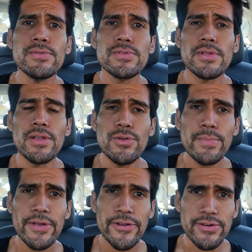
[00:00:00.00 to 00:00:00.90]
so that you
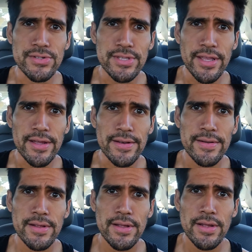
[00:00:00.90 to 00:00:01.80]
may understand
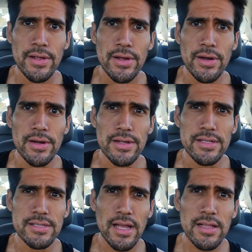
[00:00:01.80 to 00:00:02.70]

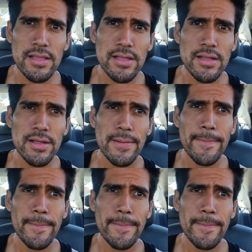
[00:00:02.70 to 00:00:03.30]
exactly